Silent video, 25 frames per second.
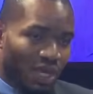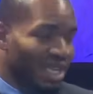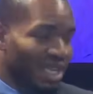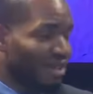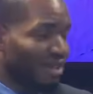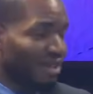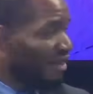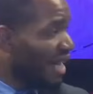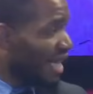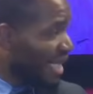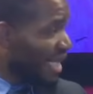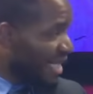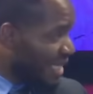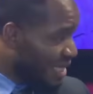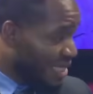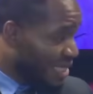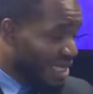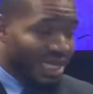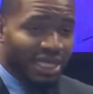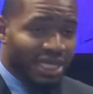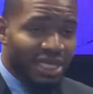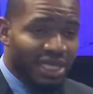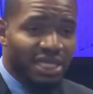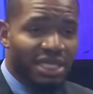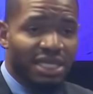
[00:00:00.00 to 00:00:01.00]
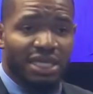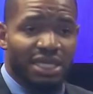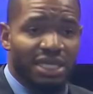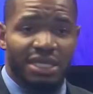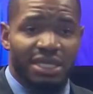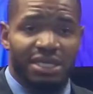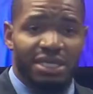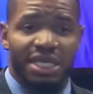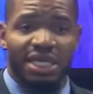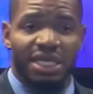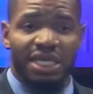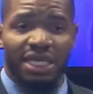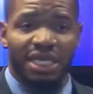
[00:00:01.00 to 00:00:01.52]
whenever he's there,
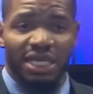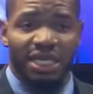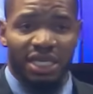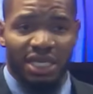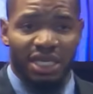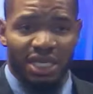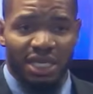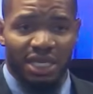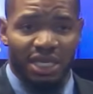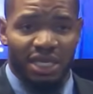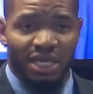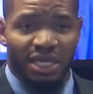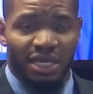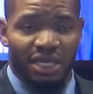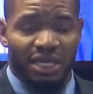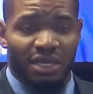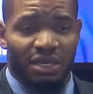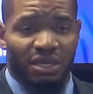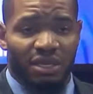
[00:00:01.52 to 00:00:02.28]
he's a king.